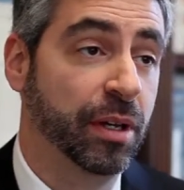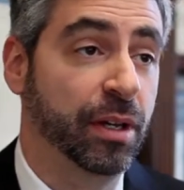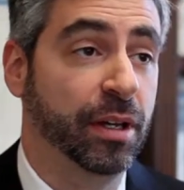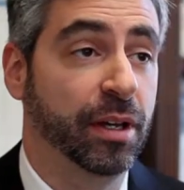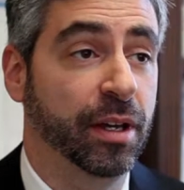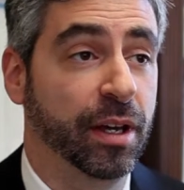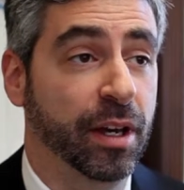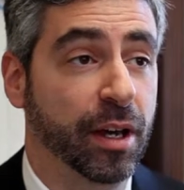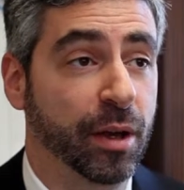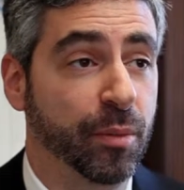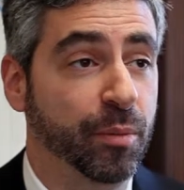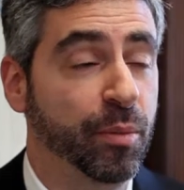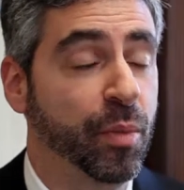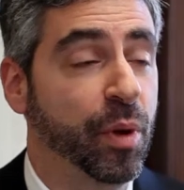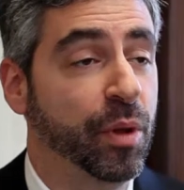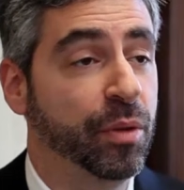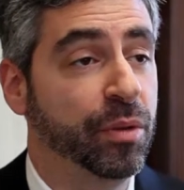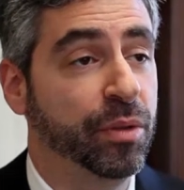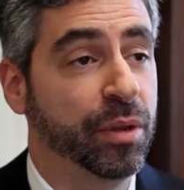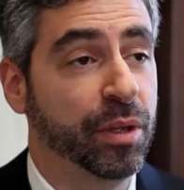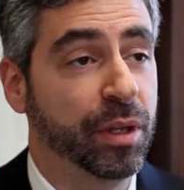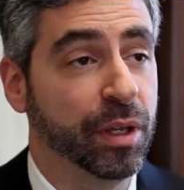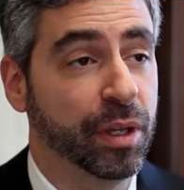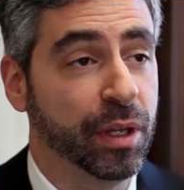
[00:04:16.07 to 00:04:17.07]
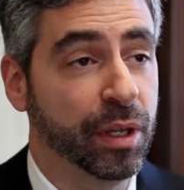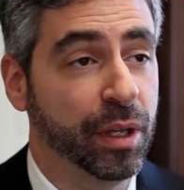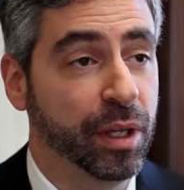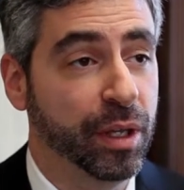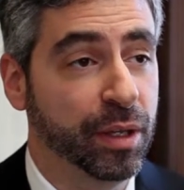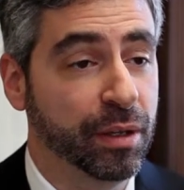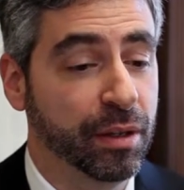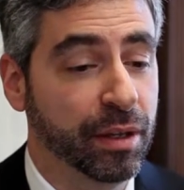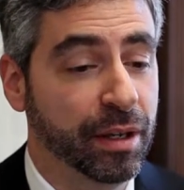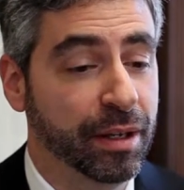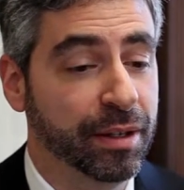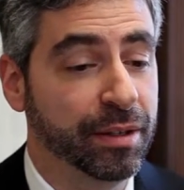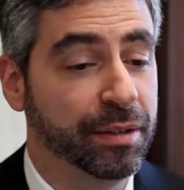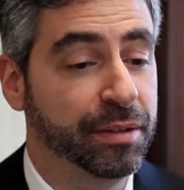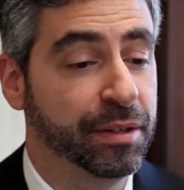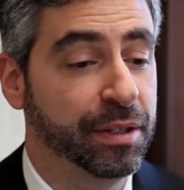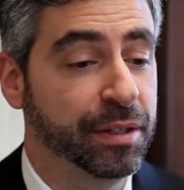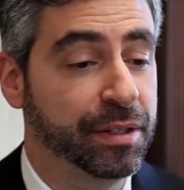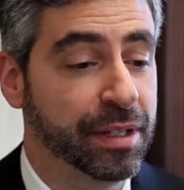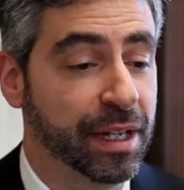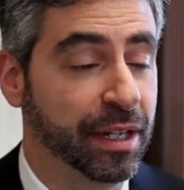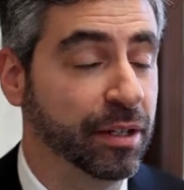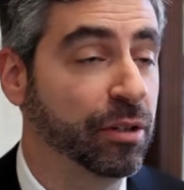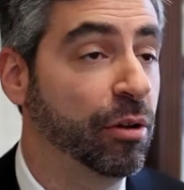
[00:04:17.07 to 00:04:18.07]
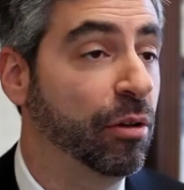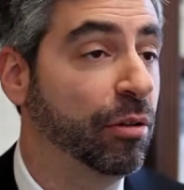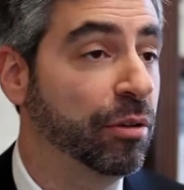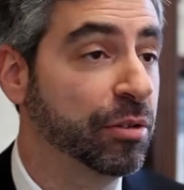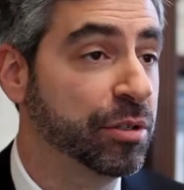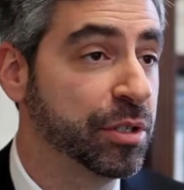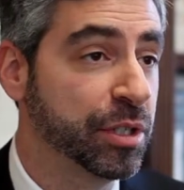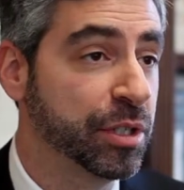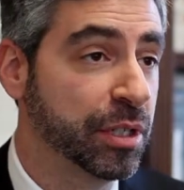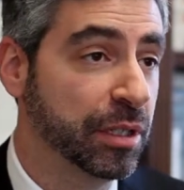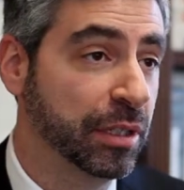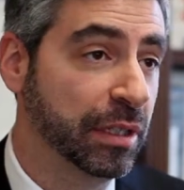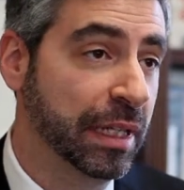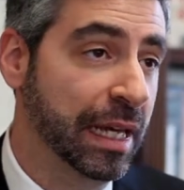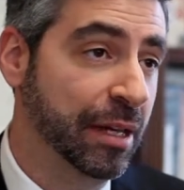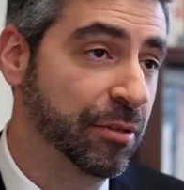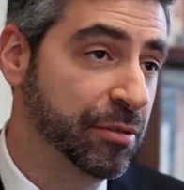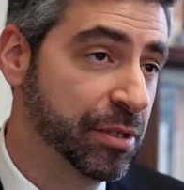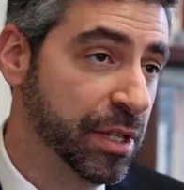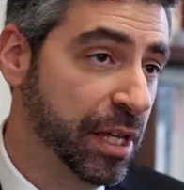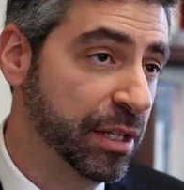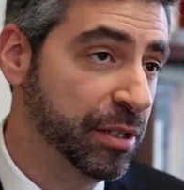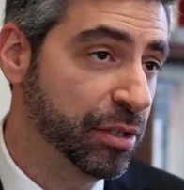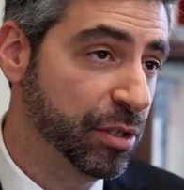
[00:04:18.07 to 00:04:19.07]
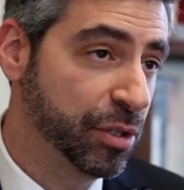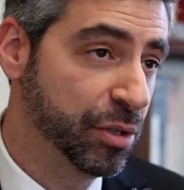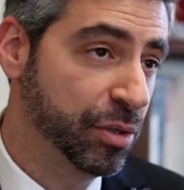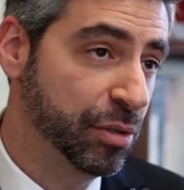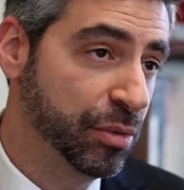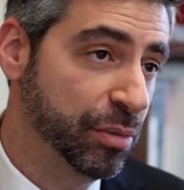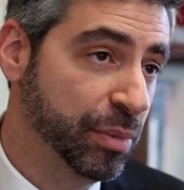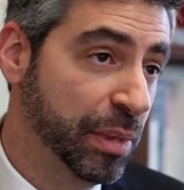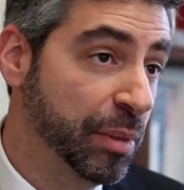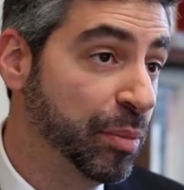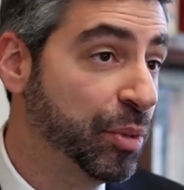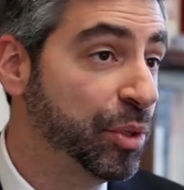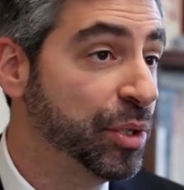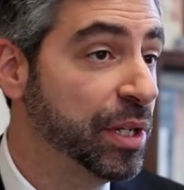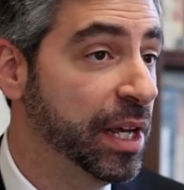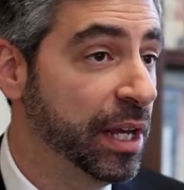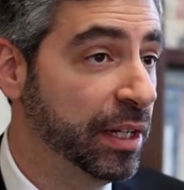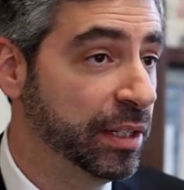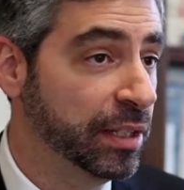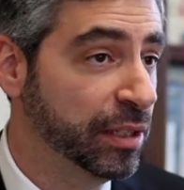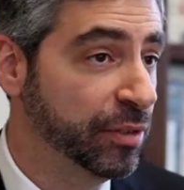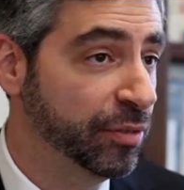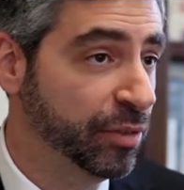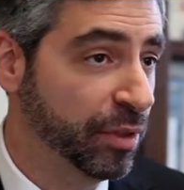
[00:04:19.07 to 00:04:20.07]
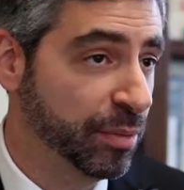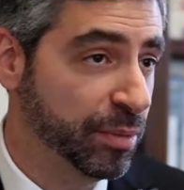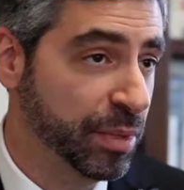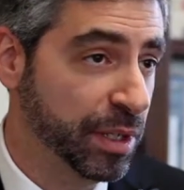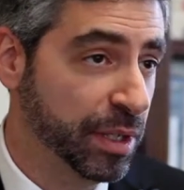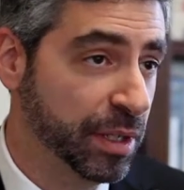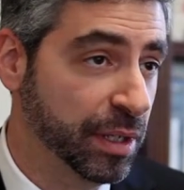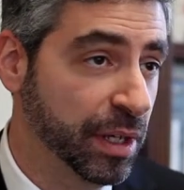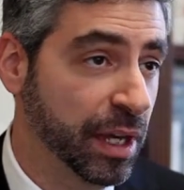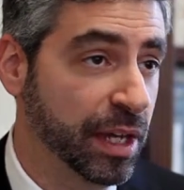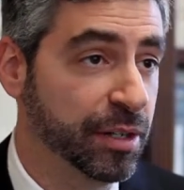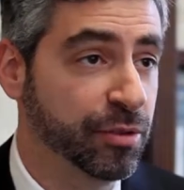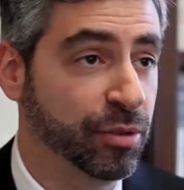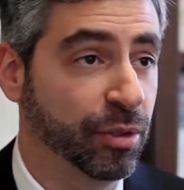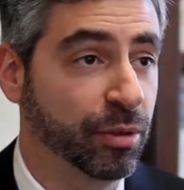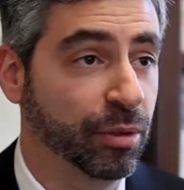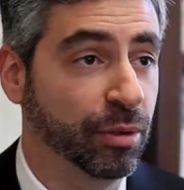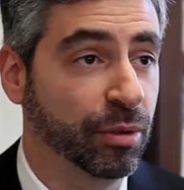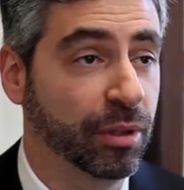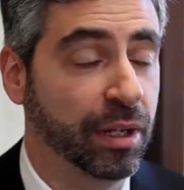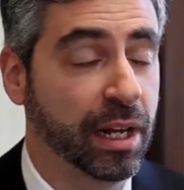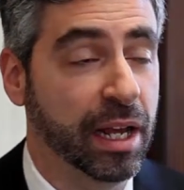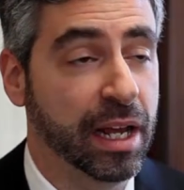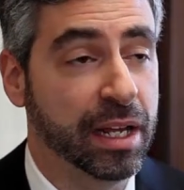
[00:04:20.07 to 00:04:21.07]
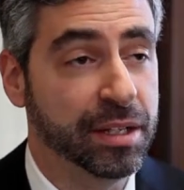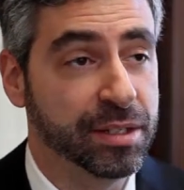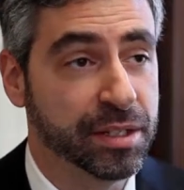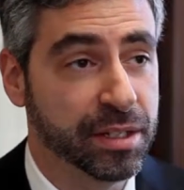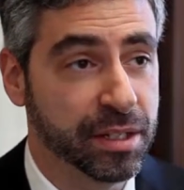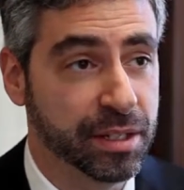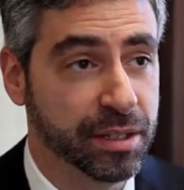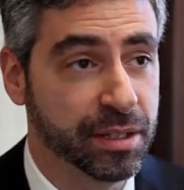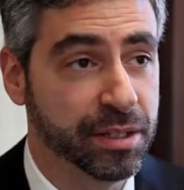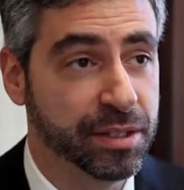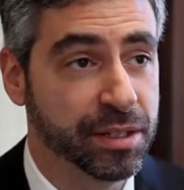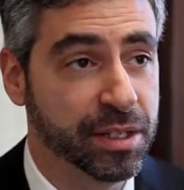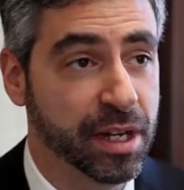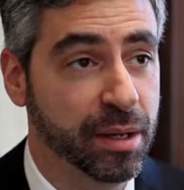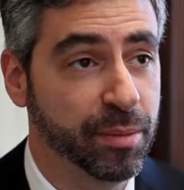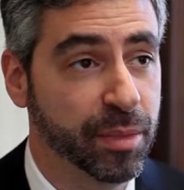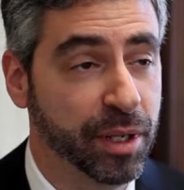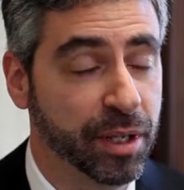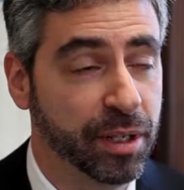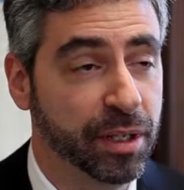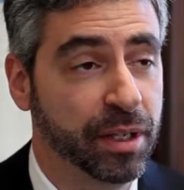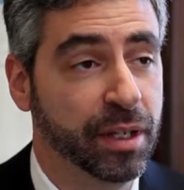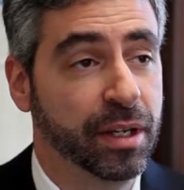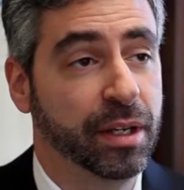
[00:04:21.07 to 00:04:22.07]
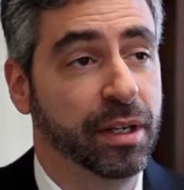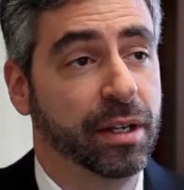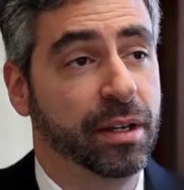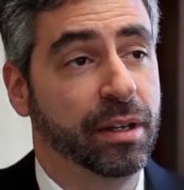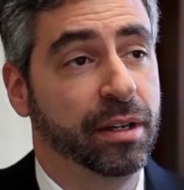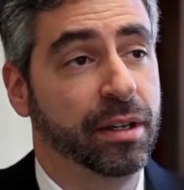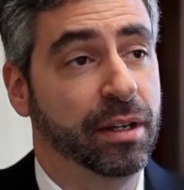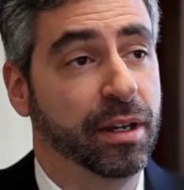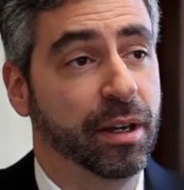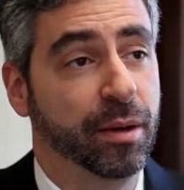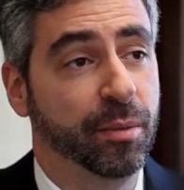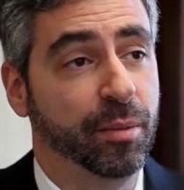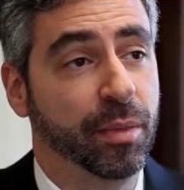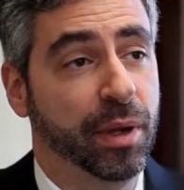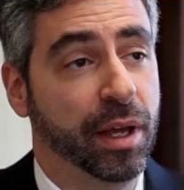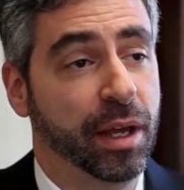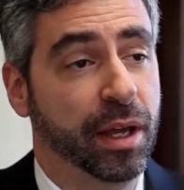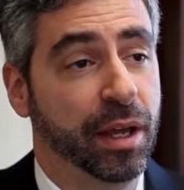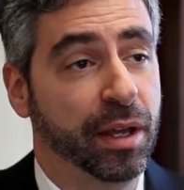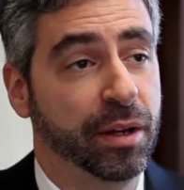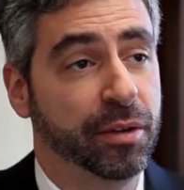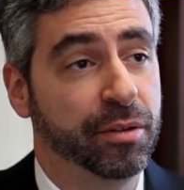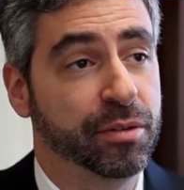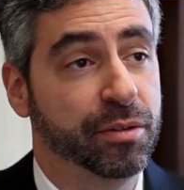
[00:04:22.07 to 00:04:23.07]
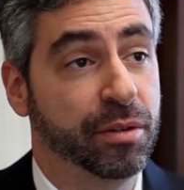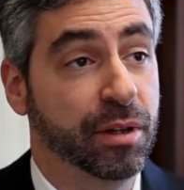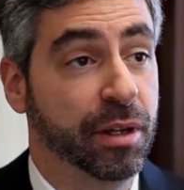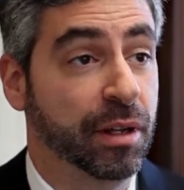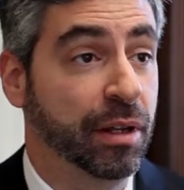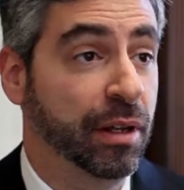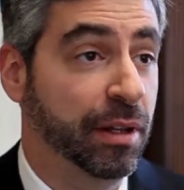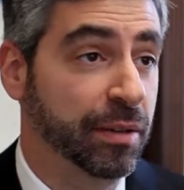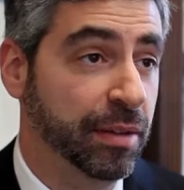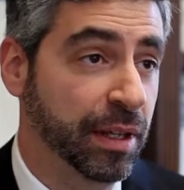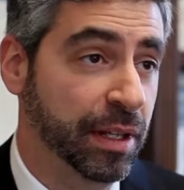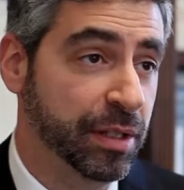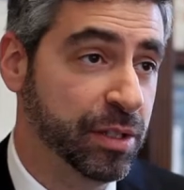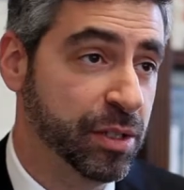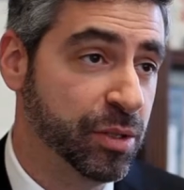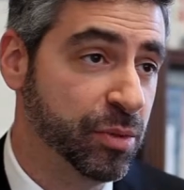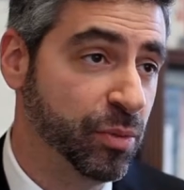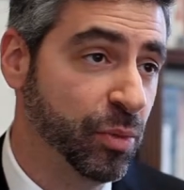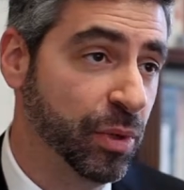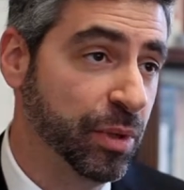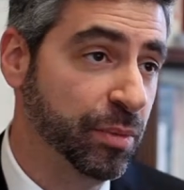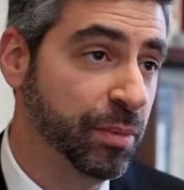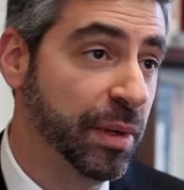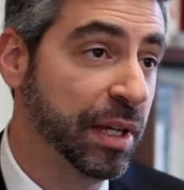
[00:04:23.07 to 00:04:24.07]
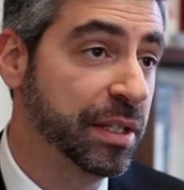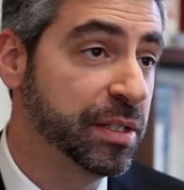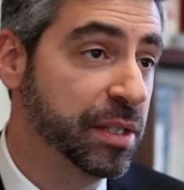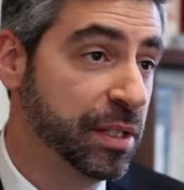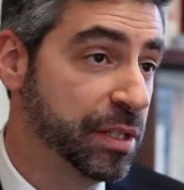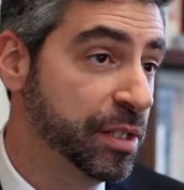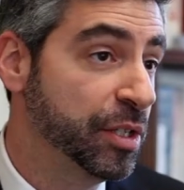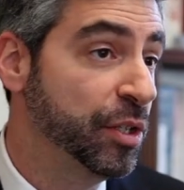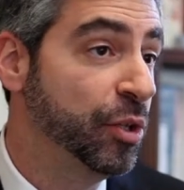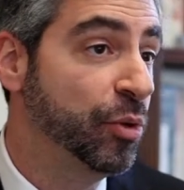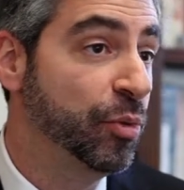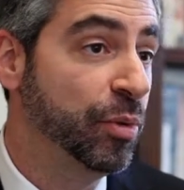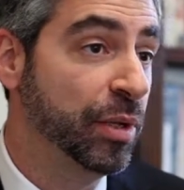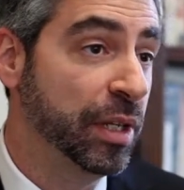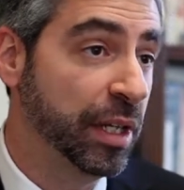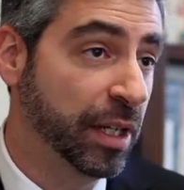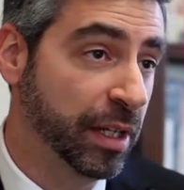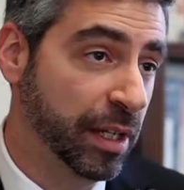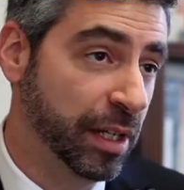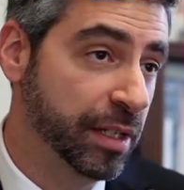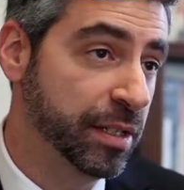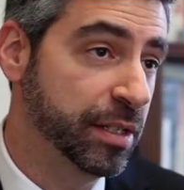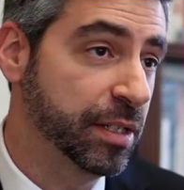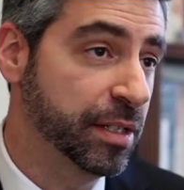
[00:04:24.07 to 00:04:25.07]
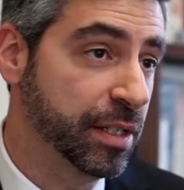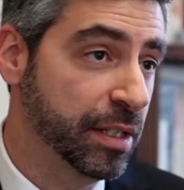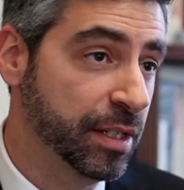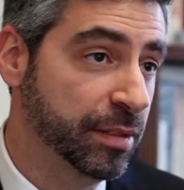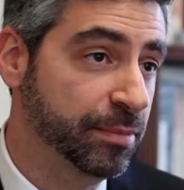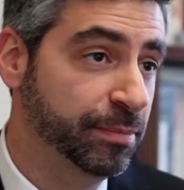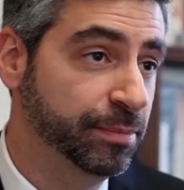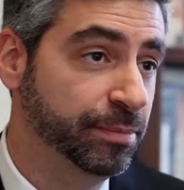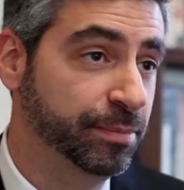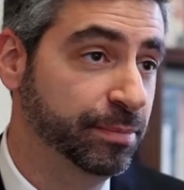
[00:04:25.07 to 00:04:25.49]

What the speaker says: The technology allows that to be protected from the hydrochloric acid in the stomach, and that's what makes this a unique entity.